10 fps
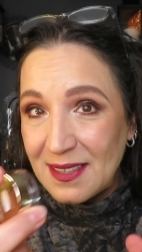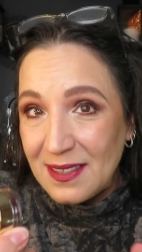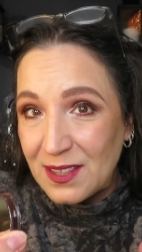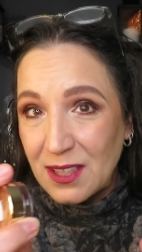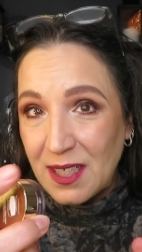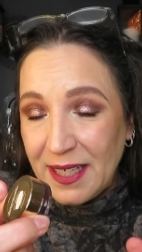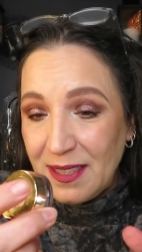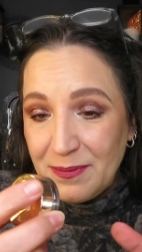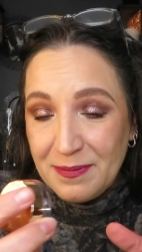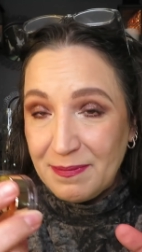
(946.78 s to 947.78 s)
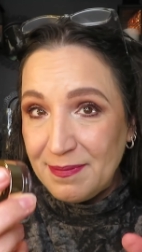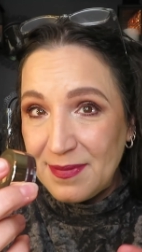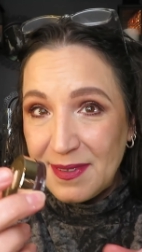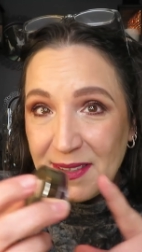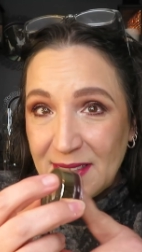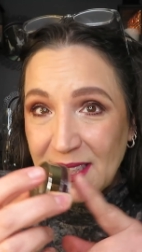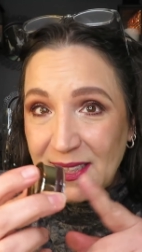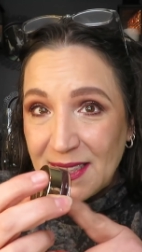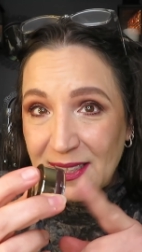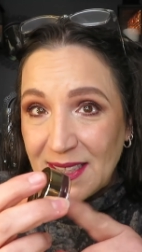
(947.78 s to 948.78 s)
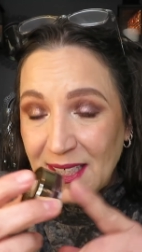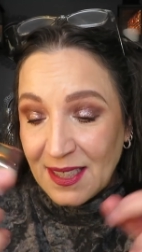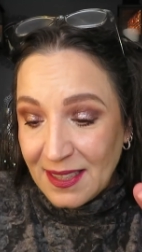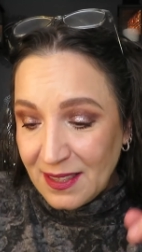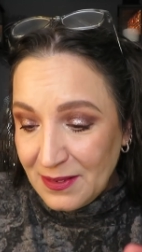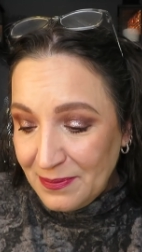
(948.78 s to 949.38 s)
sorry, this is a dud.